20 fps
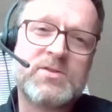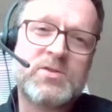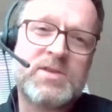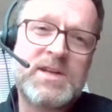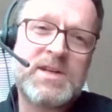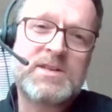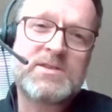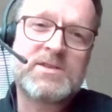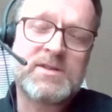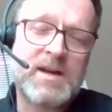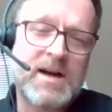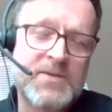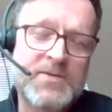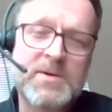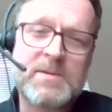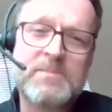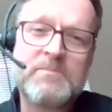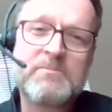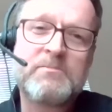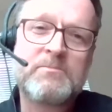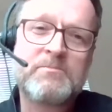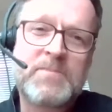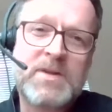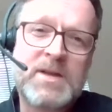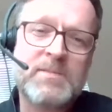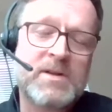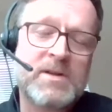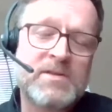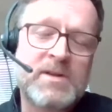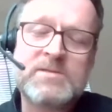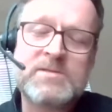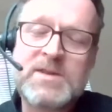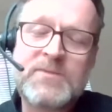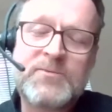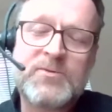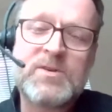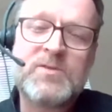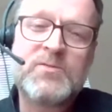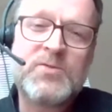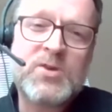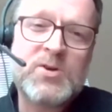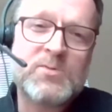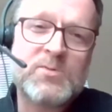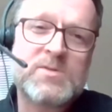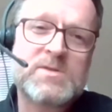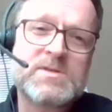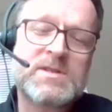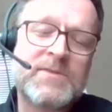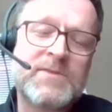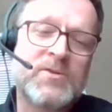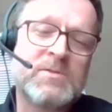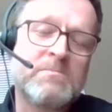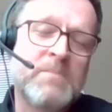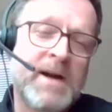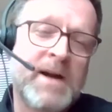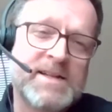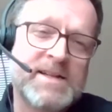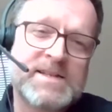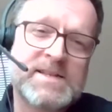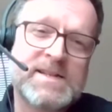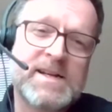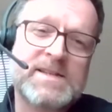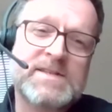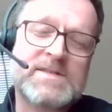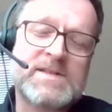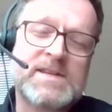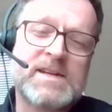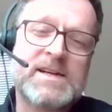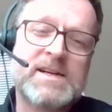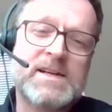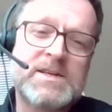You need other people, different views, different mindsets,